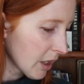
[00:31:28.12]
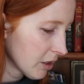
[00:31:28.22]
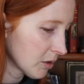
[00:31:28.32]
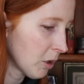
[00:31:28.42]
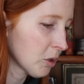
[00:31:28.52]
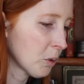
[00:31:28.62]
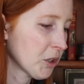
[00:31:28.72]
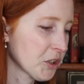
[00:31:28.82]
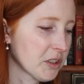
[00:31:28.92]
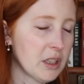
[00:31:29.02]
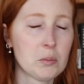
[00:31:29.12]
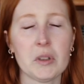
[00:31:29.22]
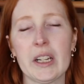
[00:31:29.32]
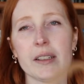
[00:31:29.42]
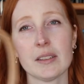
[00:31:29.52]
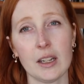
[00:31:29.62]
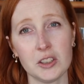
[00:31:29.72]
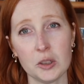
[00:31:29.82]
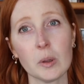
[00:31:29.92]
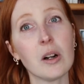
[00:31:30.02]
Smaller projects in hands. I
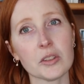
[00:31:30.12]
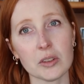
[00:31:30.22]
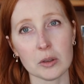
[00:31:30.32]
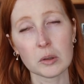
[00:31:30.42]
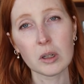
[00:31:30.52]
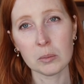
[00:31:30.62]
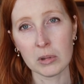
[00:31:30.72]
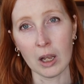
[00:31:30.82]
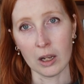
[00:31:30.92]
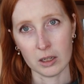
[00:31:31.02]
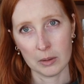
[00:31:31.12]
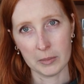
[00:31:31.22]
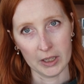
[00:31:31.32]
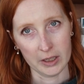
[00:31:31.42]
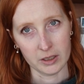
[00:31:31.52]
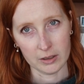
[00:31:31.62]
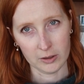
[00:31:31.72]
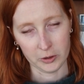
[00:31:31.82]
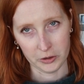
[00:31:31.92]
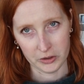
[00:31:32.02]
do also block my
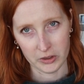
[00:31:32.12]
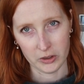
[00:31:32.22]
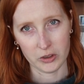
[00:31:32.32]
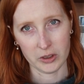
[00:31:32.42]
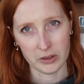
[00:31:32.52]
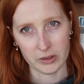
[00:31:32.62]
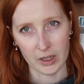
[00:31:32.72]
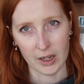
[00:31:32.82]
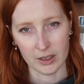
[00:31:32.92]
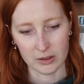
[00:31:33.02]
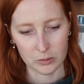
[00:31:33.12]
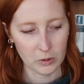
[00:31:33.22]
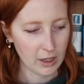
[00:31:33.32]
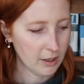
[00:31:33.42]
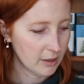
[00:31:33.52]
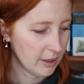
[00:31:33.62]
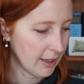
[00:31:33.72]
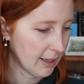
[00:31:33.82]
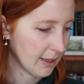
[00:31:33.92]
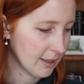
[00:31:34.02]
larger stitches as well,
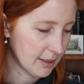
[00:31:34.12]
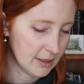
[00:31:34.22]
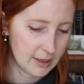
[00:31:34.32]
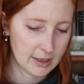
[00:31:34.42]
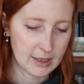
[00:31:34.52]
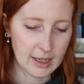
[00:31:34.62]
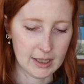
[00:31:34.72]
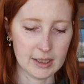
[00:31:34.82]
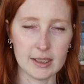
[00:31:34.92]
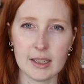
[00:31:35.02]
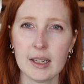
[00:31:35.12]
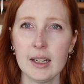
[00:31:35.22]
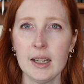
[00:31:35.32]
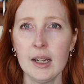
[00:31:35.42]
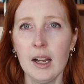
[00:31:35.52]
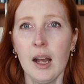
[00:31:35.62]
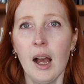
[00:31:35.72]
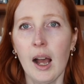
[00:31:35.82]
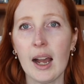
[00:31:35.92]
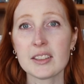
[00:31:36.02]
and then
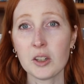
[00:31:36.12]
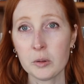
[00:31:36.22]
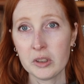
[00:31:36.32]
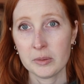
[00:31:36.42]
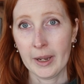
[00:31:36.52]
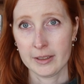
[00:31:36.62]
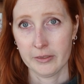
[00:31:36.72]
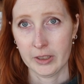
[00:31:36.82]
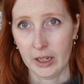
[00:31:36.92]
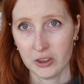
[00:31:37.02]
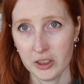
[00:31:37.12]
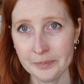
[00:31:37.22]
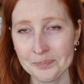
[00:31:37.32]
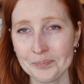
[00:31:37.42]
I don't use magnification.